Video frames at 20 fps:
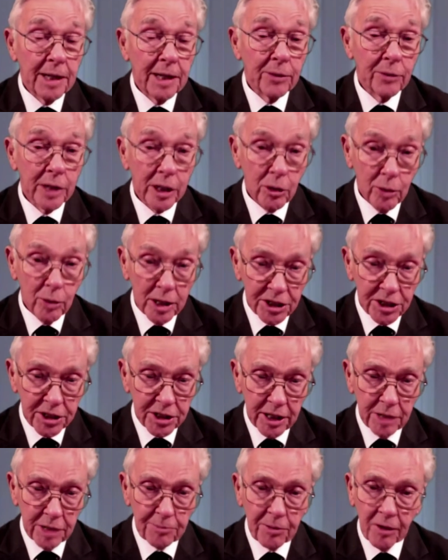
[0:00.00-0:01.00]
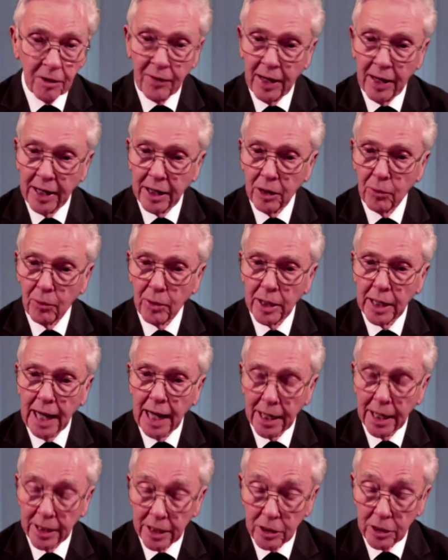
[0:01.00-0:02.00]
had been requested, provided we
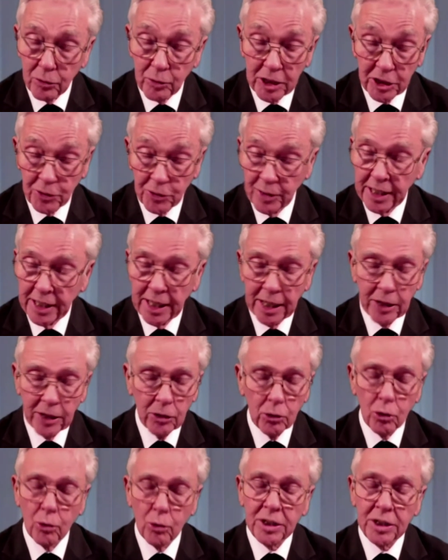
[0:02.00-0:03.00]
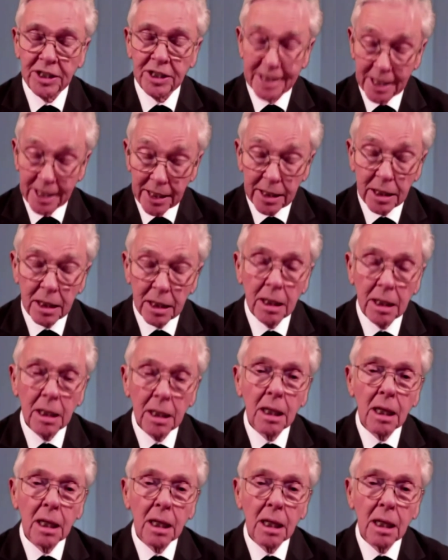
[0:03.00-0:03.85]
had it, which we nearly always did,